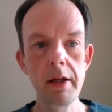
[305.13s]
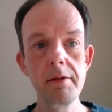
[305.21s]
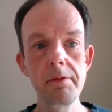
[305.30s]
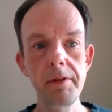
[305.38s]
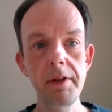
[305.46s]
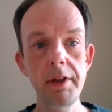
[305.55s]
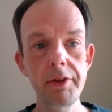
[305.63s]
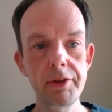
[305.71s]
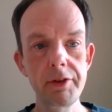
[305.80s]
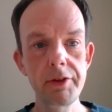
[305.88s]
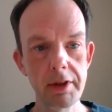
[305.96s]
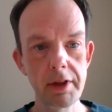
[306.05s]
The first
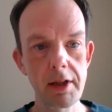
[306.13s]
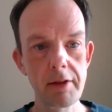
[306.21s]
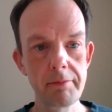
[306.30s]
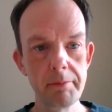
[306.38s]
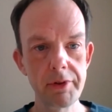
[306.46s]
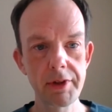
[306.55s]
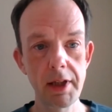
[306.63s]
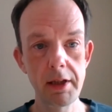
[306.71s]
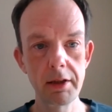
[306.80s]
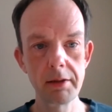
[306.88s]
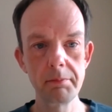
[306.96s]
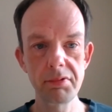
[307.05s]
is that the government has
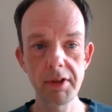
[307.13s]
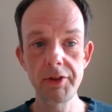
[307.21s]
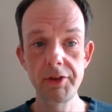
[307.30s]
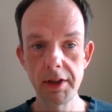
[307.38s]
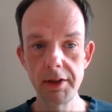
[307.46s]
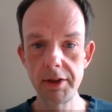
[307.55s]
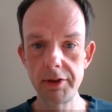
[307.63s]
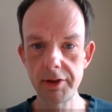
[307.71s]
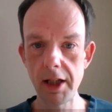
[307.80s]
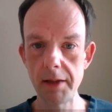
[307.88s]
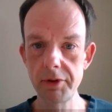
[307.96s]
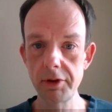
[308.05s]
taken unprecedented
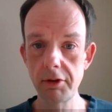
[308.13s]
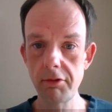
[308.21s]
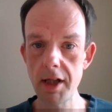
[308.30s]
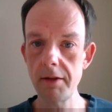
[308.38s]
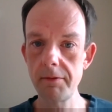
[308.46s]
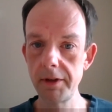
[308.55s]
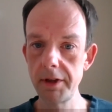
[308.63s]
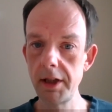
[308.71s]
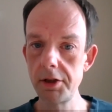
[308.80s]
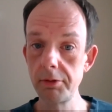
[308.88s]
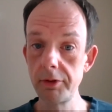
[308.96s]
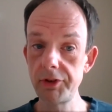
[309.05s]
steps to create a
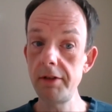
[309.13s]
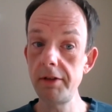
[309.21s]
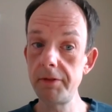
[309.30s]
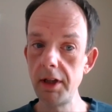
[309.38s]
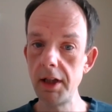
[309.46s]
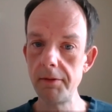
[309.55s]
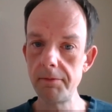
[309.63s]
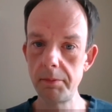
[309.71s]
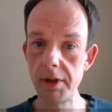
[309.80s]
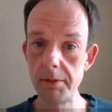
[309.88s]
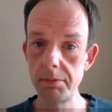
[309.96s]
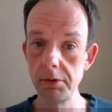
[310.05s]
financial safety net for
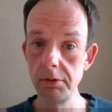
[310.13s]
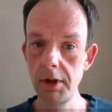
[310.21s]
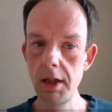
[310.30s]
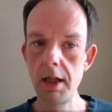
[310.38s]
people,